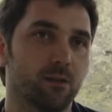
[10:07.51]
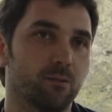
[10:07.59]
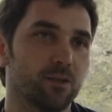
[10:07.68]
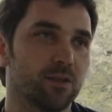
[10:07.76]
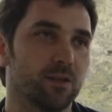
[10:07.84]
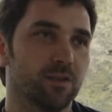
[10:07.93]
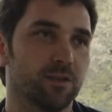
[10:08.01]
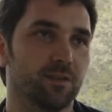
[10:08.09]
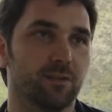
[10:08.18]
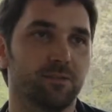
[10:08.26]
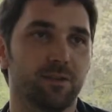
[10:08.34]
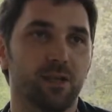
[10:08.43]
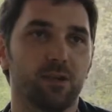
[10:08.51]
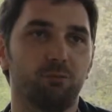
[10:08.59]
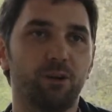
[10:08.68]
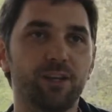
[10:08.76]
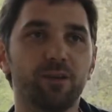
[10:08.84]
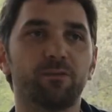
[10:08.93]
which is sort of
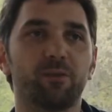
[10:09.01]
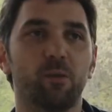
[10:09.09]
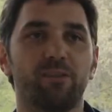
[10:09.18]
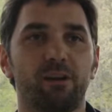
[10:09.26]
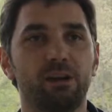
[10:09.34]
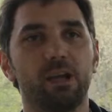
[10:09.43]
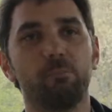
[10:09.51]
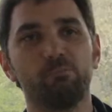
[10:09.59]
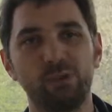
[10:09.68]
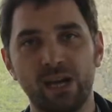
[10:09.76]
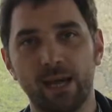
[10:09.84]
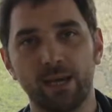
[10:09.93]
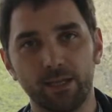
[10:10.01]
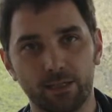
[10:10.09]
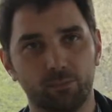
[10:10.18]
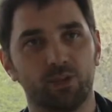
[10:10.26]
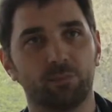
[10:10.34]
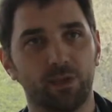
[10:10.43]
written from a very implied
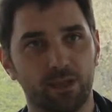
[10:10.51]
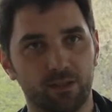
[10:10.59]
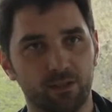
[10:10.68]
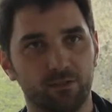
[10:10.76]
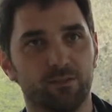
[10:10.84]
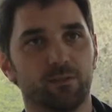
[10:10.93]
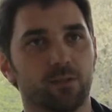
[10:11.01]
perspective.